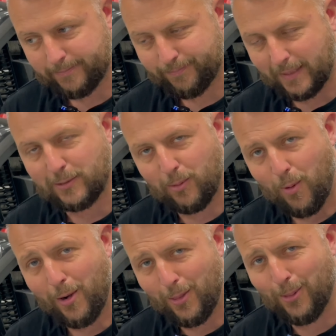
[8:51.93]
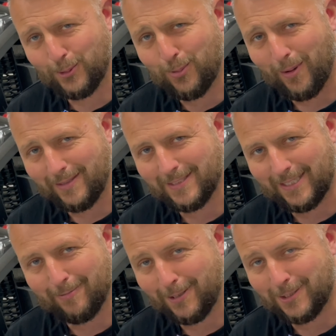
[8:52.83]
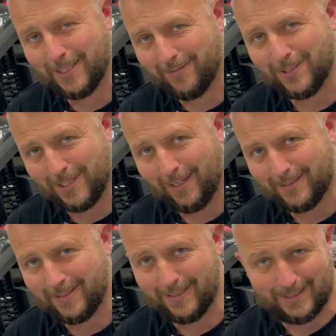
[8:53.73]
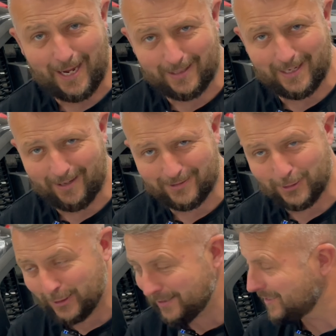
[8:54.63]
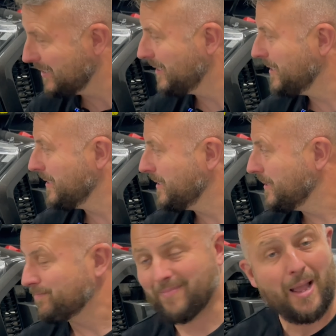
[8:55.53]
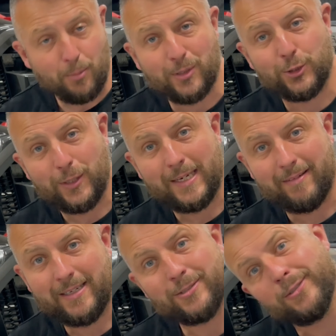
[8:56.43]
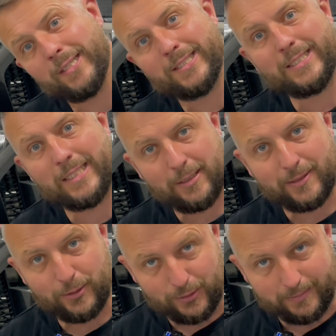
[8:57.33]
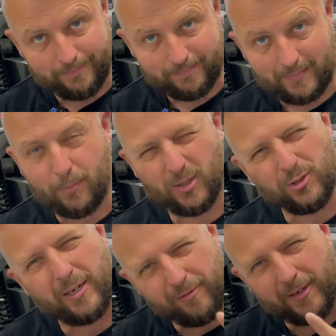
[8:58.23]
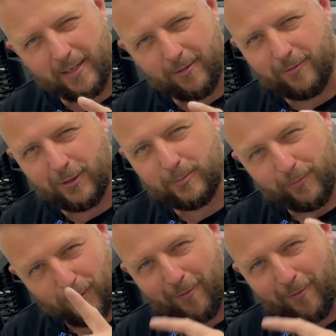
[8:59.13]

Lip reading: Let's go on those ones that you wish you'd never started on a Saturday afternoon. I'm going to do it anyway, so let's see how I go on. I'm going to try and figure it out first before I